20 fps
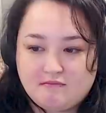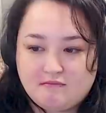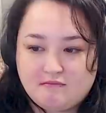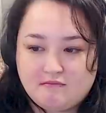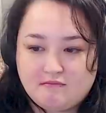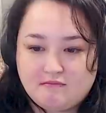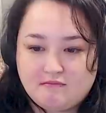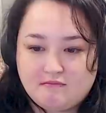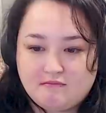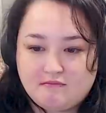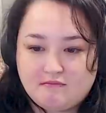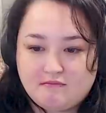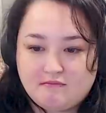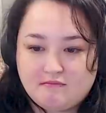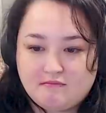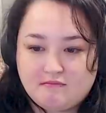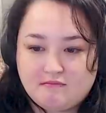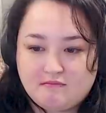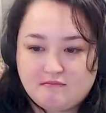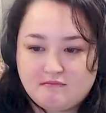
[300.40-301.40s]

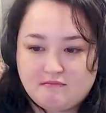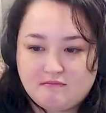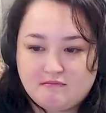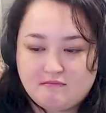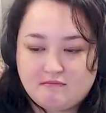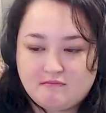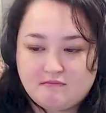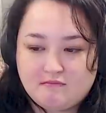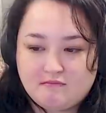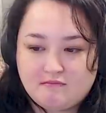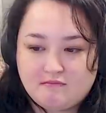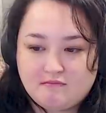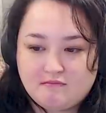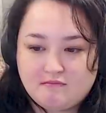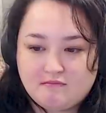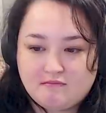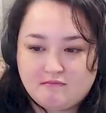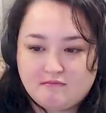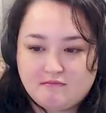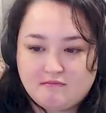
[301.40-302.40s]

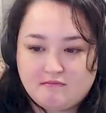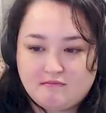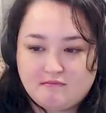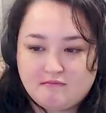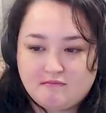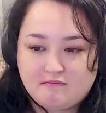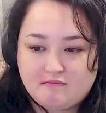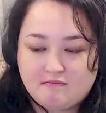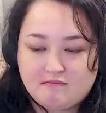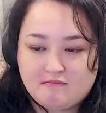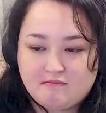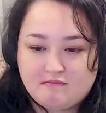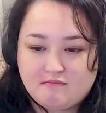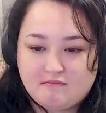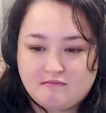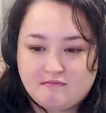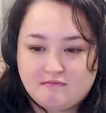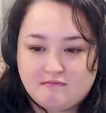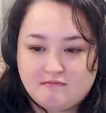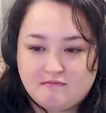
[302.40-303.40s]

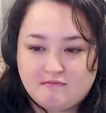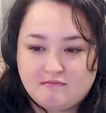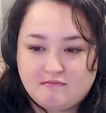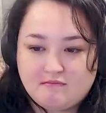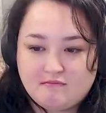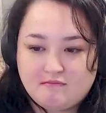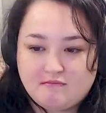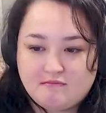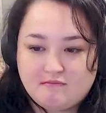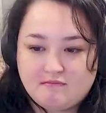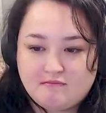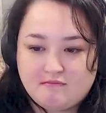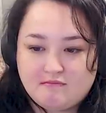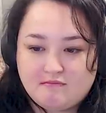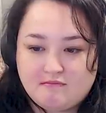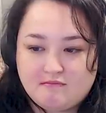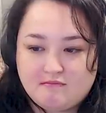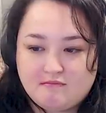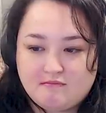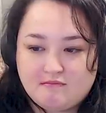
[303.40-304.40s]

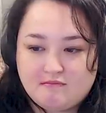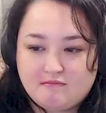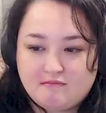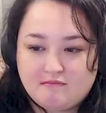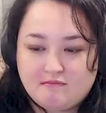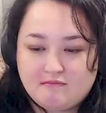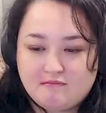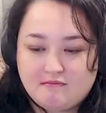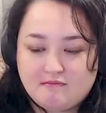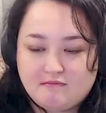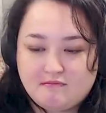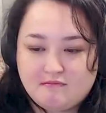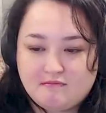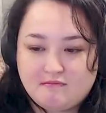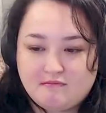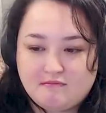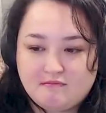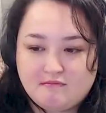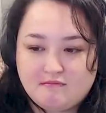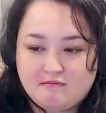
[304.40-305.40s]

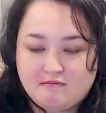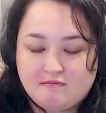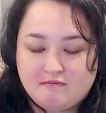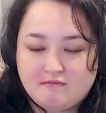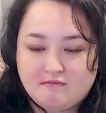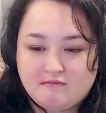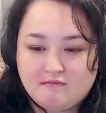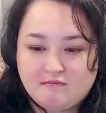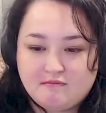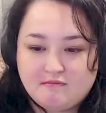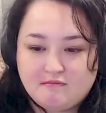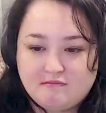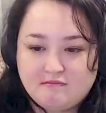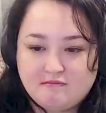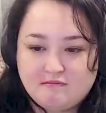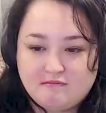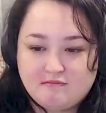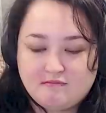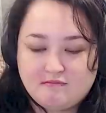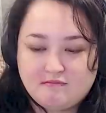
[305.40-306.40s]

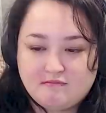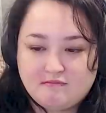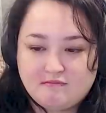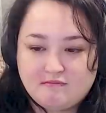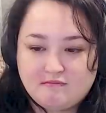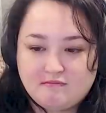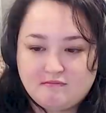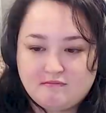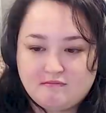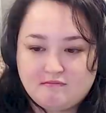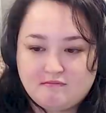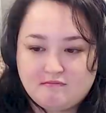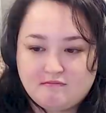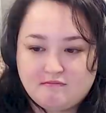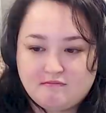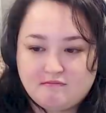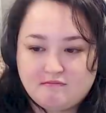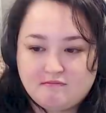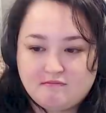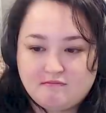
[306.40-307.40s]

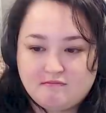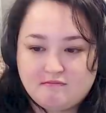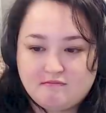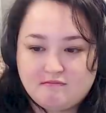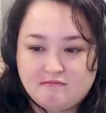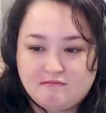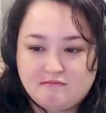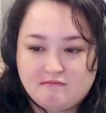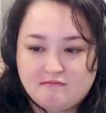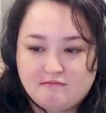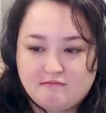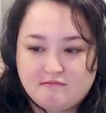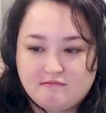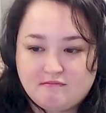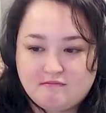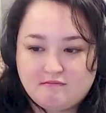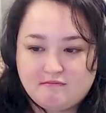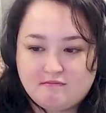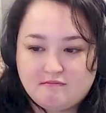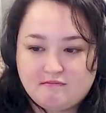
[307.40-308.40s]
(silent)